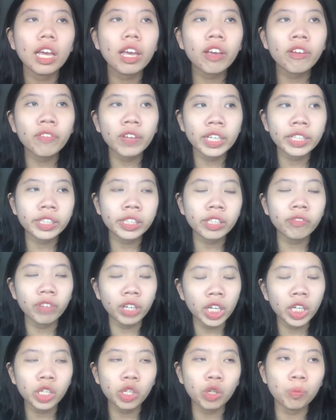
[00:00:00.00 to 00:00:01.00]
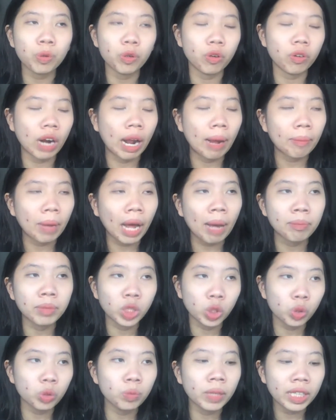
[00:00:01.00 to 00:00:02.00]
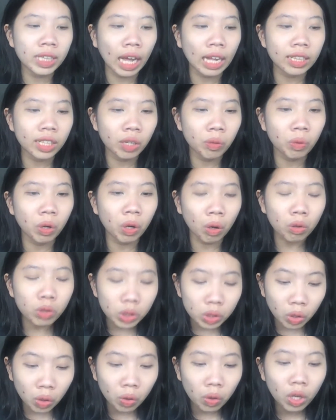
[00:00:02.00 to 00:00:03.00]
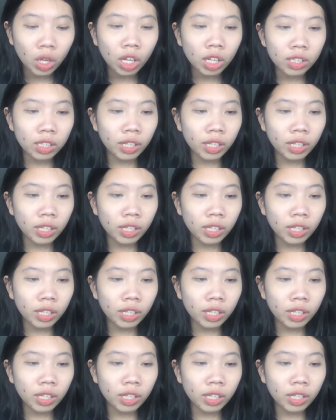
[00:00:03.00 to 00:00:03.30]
if it's a very new program, I'm assuming that they will also